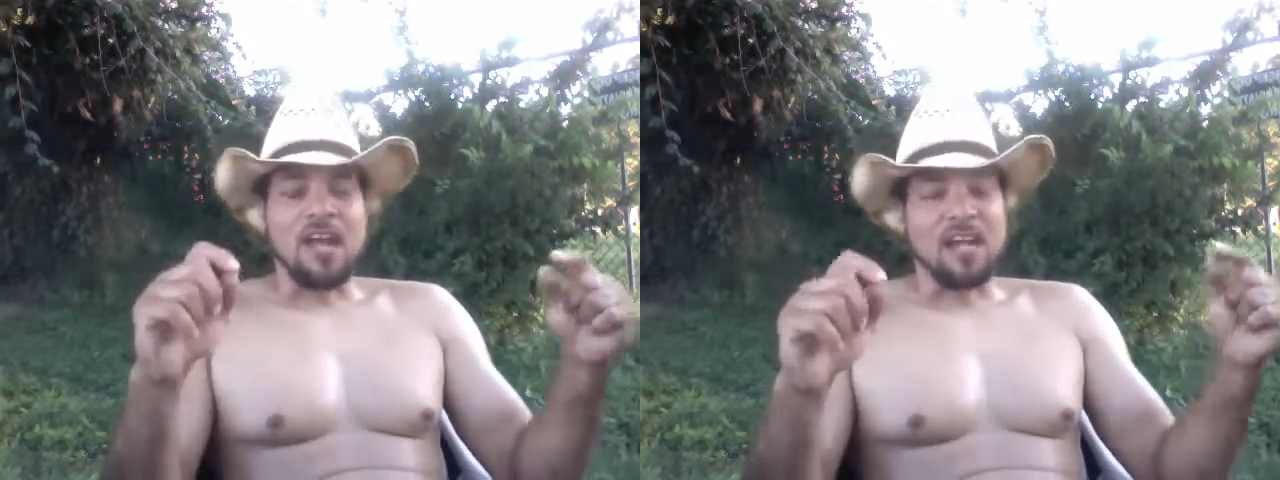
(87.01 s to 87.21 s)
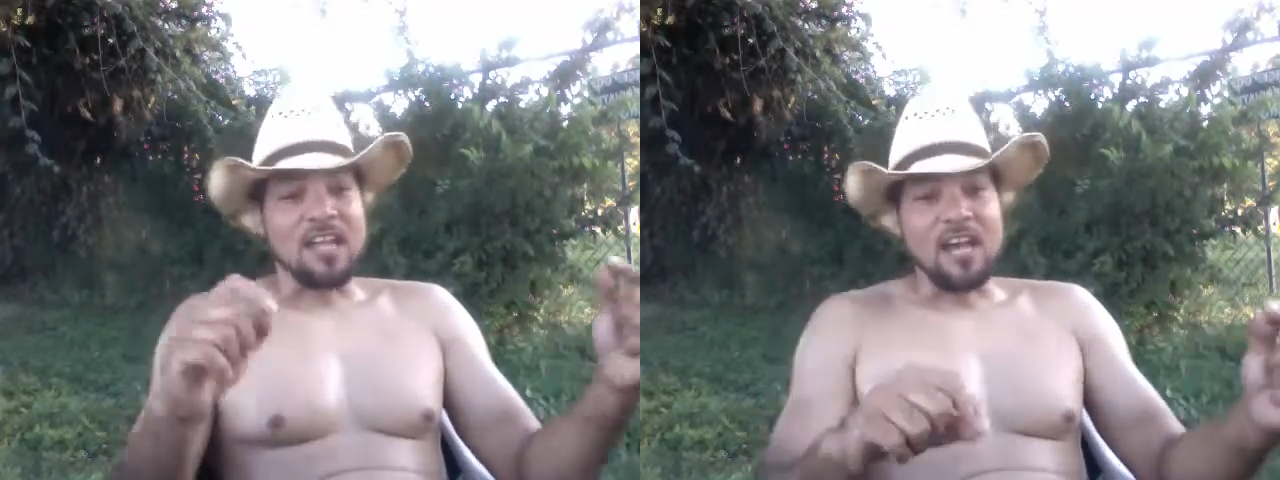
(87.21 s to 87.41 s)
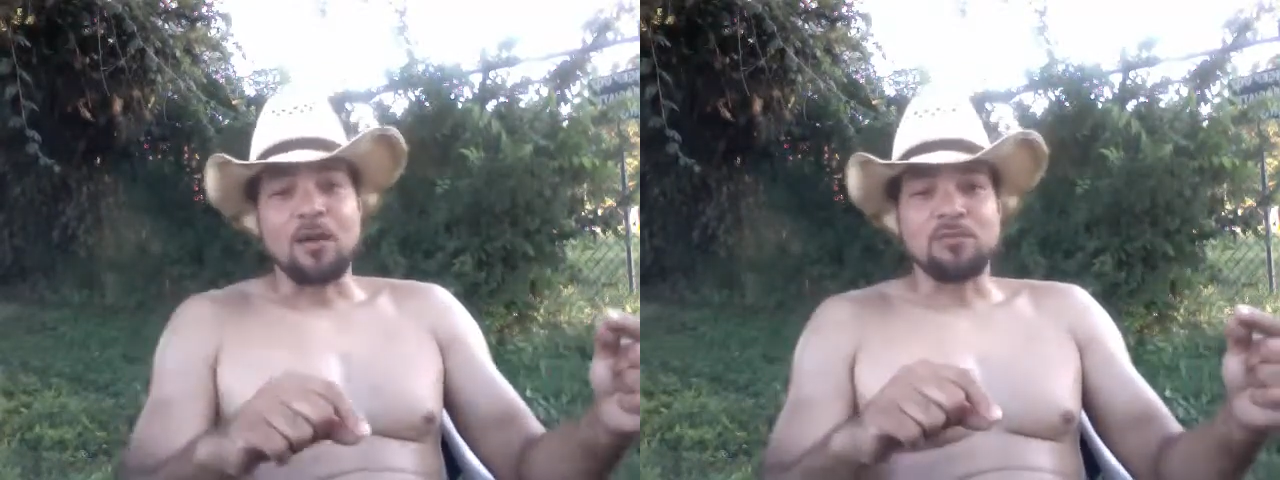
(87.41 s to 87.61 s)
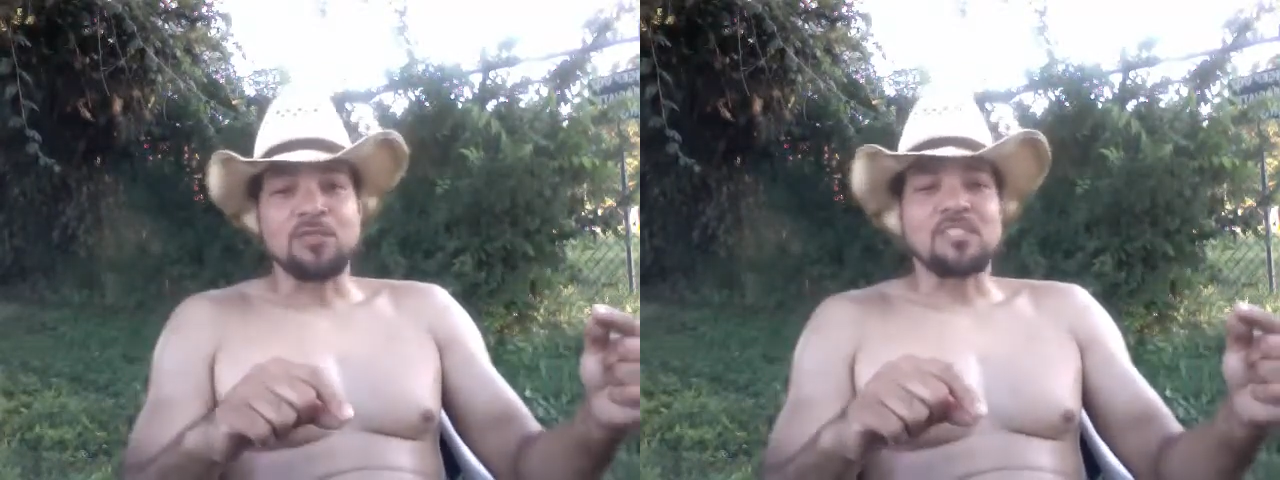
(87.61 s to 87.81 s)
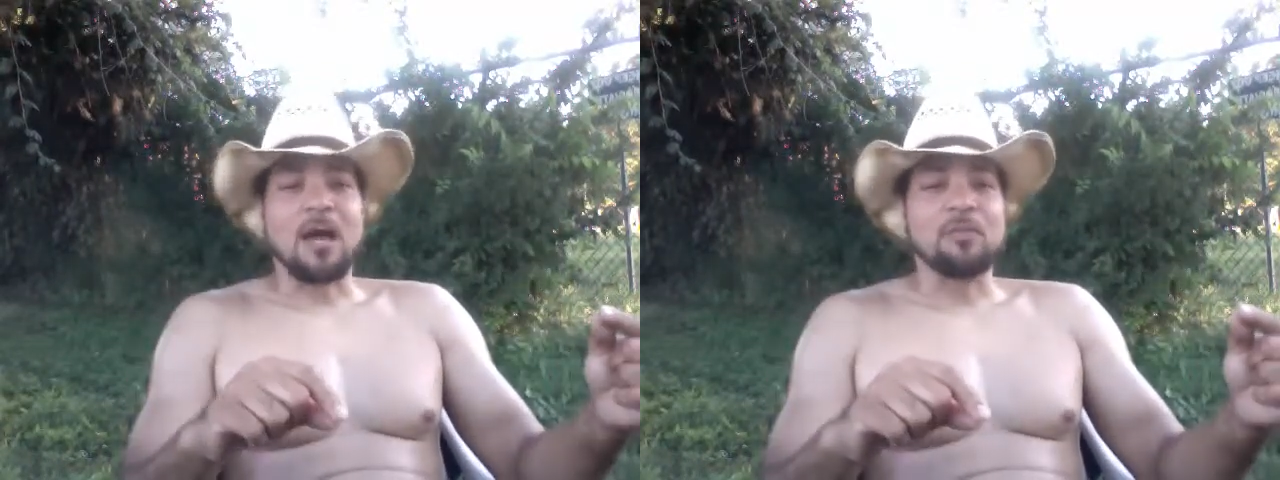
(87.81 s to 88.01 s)
I got up
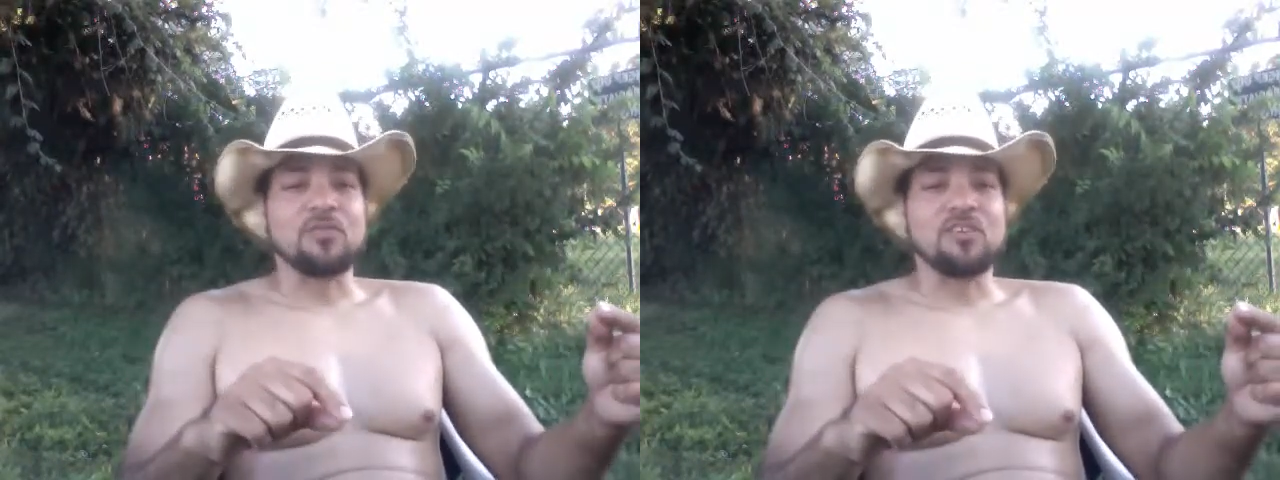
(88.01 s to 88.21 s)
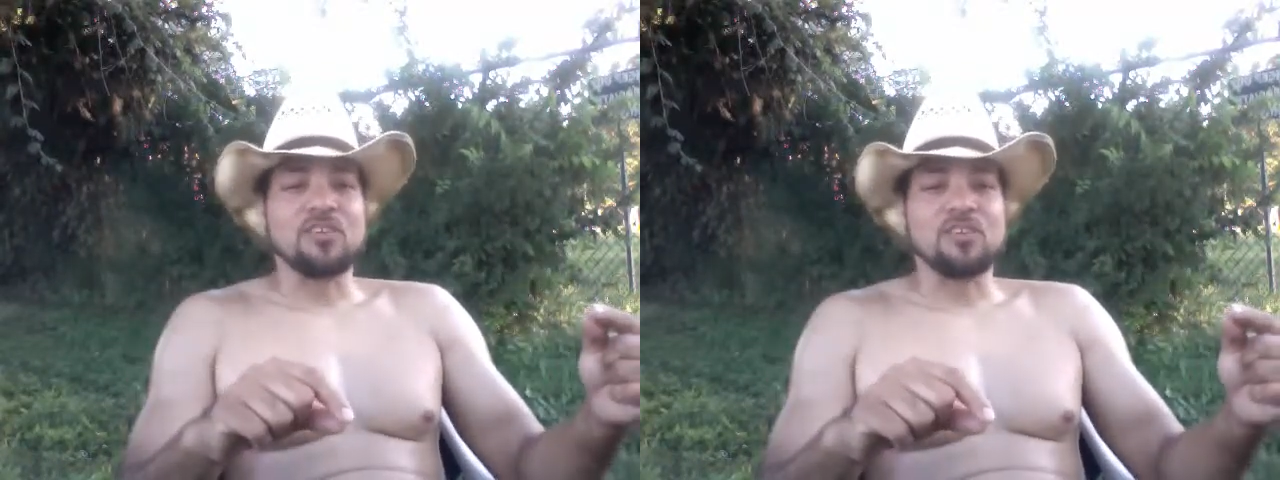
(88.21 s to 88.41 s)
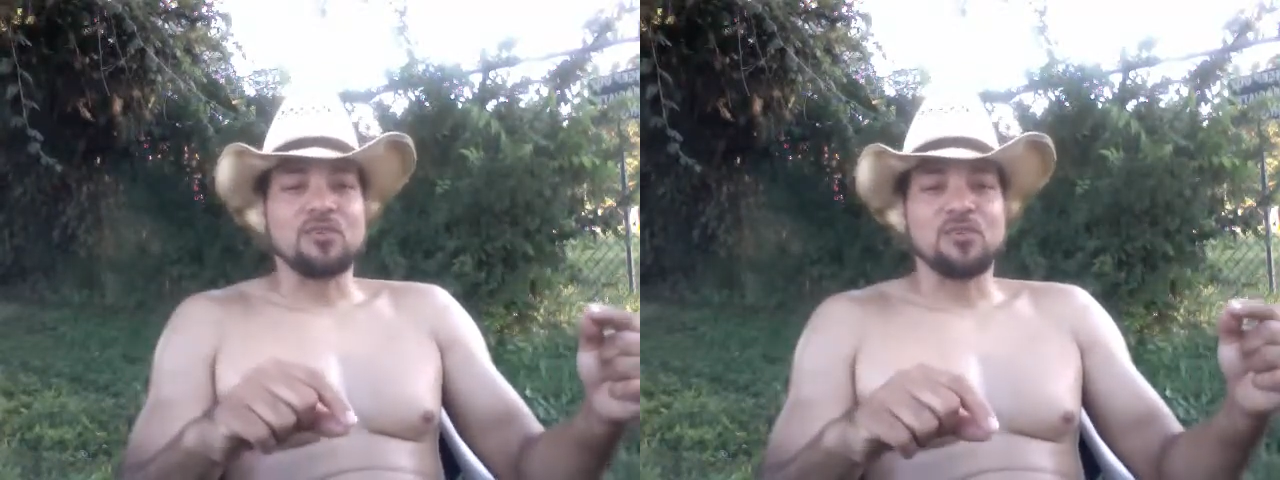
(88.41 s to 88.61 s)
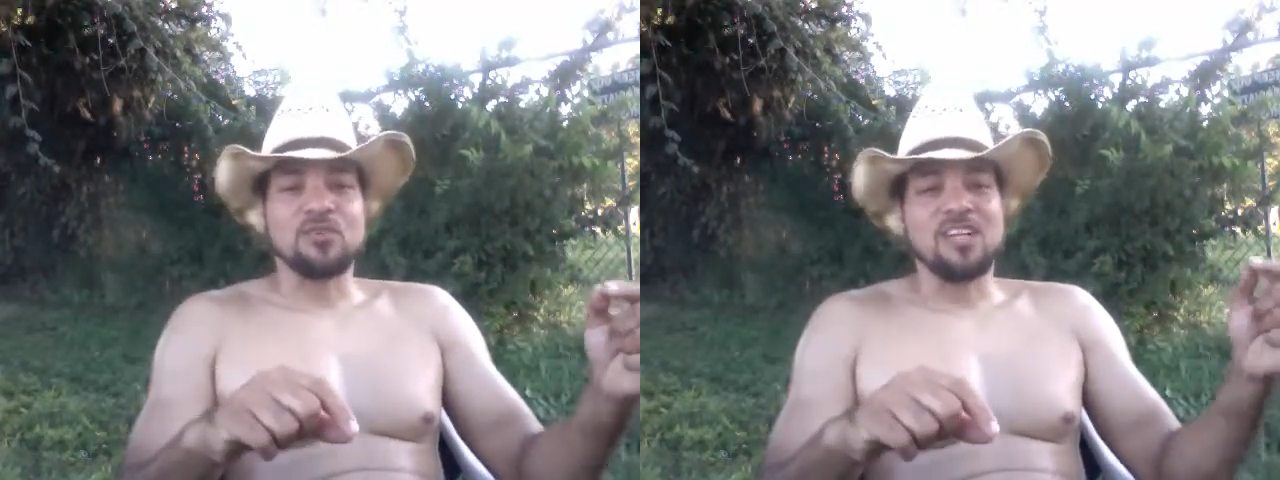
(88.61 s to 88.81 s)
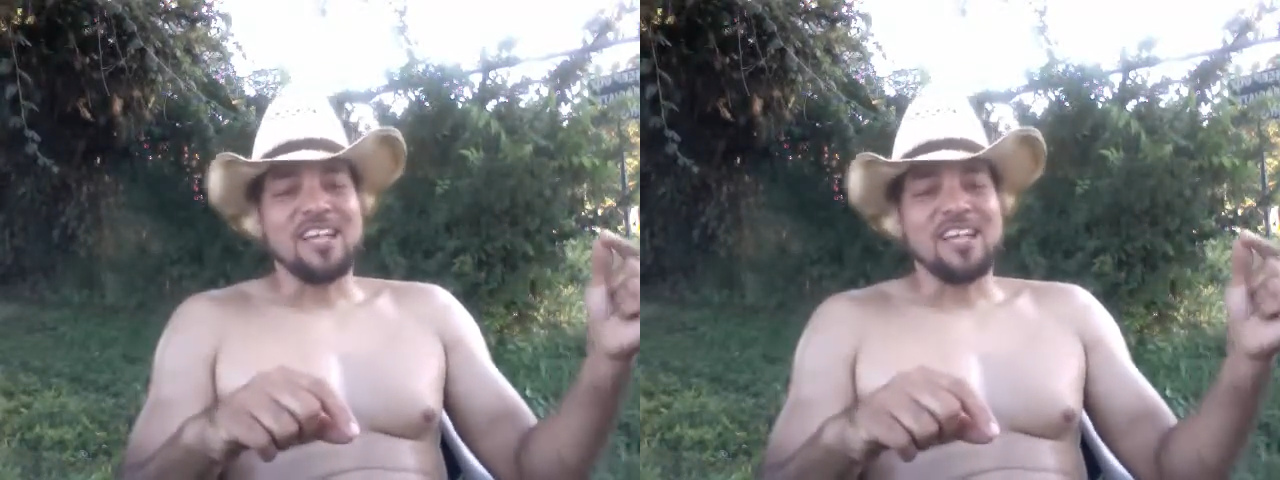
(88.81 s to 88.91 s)
the top of the hill,